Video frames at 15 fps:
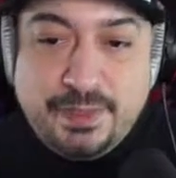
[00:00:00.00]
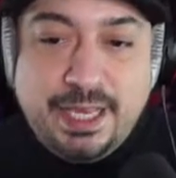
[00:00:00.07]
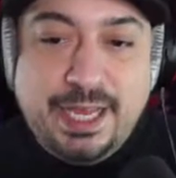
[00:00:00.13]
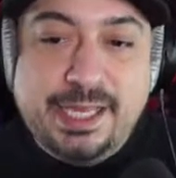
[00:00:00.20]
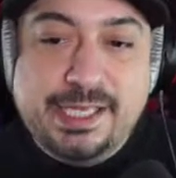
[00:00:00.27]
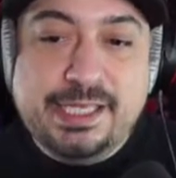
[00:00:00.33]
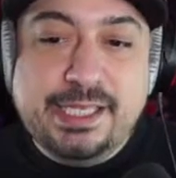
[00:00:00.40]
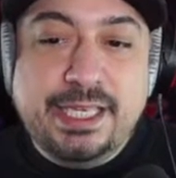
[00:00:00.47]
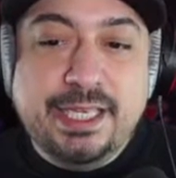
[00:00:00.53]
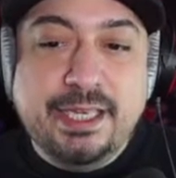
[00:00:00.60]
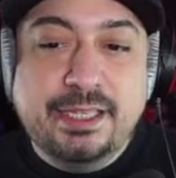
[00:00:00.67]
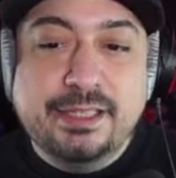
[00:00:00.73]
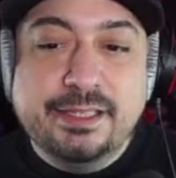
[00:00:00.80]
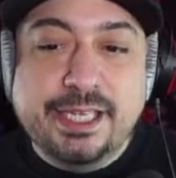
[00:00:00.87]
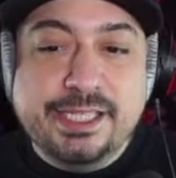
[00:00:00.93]
as the
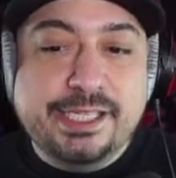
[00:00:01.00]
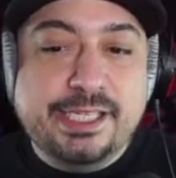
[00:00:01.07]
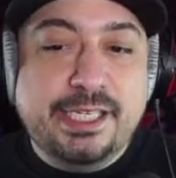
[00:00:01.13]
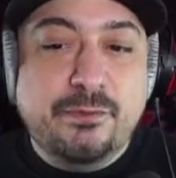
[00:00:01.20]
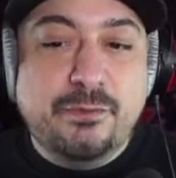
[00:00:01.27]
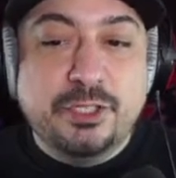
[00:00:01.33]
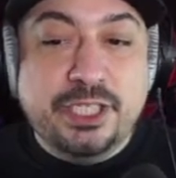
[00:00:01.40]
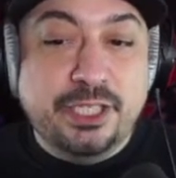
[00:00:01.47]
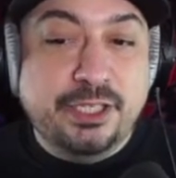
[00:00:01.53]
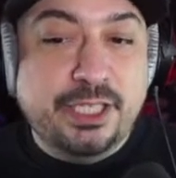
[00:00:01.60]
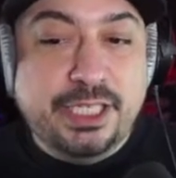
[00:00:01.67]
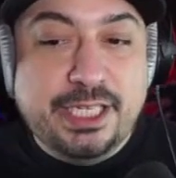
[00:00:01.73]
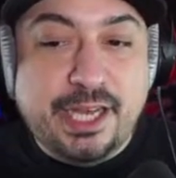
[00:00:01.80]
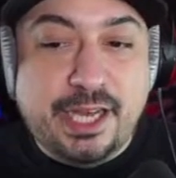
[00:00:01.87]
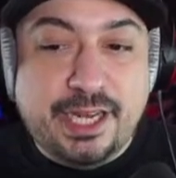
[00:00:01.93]
lusty
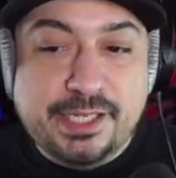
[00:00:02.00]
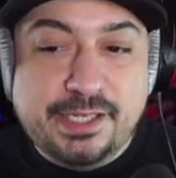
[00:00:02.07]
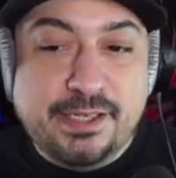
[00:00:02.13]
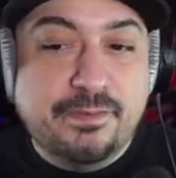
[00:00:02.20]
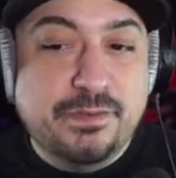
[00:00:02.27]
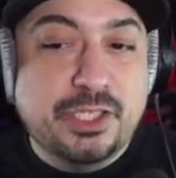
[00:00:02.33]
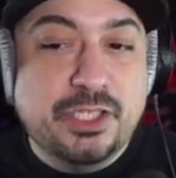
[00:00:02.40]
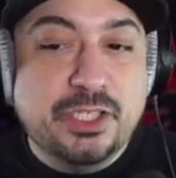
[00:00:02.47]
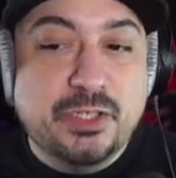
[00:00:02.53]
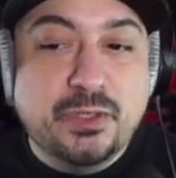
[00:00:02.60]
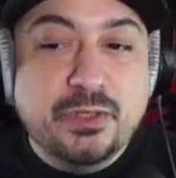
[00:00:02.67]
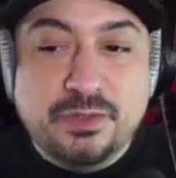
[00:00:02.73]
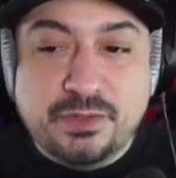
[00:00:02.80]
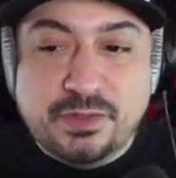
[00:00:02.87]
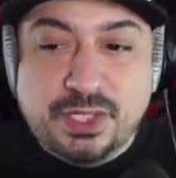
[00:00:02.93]
fertility goddess of the
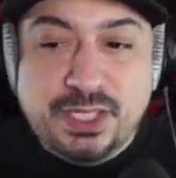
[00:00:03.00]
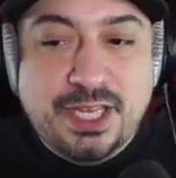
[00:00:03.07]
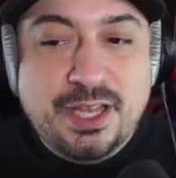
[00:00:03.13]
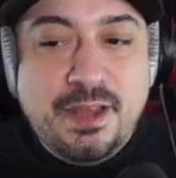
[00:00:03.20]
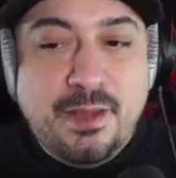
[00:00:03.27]
Yakutans,